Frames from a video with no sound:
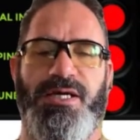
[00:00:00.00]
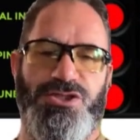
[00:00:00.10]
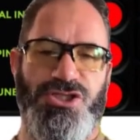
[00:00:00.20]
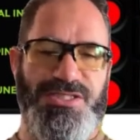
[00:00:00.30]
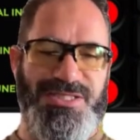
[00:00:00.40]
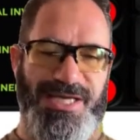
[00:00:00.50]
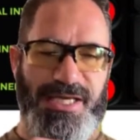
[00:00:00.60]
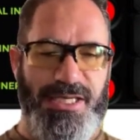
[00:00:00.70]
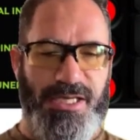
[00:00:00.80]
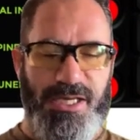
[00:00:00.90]
Just
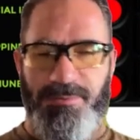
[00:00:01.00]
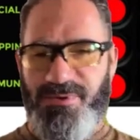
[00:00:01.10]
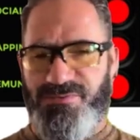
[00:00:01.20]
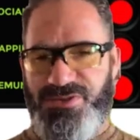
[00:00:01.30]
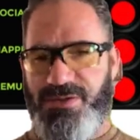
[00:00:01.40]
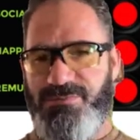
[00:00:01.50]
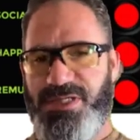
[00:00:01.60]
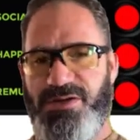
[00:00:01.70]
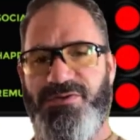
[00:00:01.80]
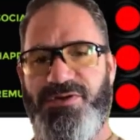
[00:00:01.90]
taking a couple of gems
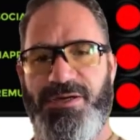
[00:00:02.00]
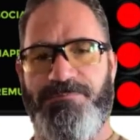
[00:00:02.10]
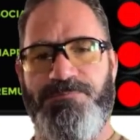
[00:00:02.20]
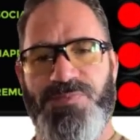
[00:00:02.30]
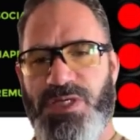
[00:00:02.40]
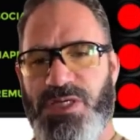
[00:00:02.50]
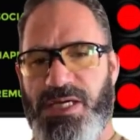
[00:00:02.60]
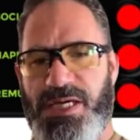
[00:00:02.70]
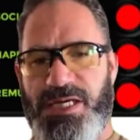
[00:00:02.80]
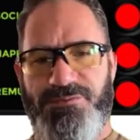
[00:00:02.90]
out of here,
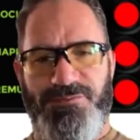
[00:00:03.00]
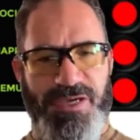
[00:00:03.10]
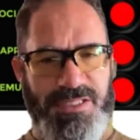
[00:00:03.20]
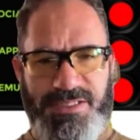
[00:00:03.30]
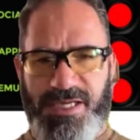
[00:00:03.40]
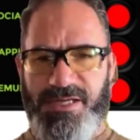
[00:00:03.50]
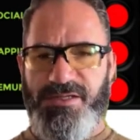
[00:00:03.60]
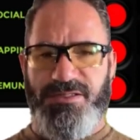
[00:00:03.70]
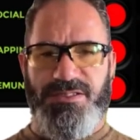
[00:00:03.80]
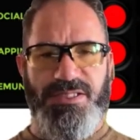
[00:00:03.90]
event
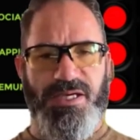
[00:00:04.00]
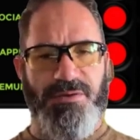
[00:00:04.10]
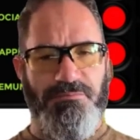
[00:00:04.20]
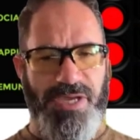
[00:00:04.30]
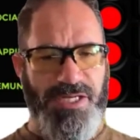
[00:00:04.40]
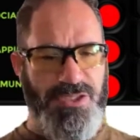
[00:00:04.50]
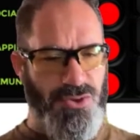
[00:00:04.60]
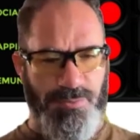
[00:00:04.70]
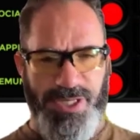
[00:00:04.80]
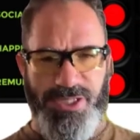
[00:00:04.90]
attendance,
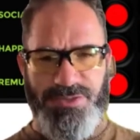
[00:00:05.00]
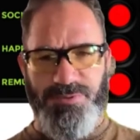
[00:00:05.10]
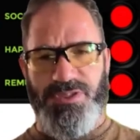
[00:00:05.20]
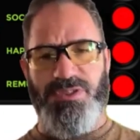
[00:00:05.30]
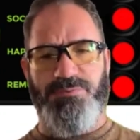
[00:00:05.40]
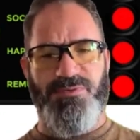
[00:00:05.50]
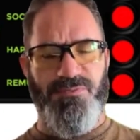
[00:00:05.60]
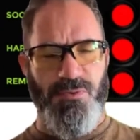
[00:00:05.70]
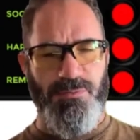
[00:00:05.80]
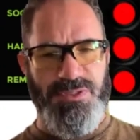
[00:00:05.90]
mentor management,
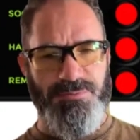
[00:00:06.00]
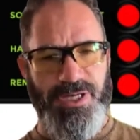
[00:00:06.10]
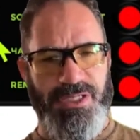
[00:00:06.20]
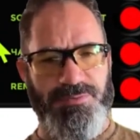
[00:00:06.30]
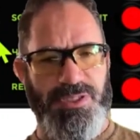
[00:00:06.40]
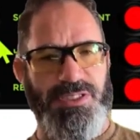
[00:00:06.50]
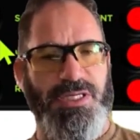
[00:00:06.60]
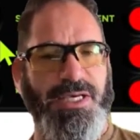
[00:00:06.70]
performance management,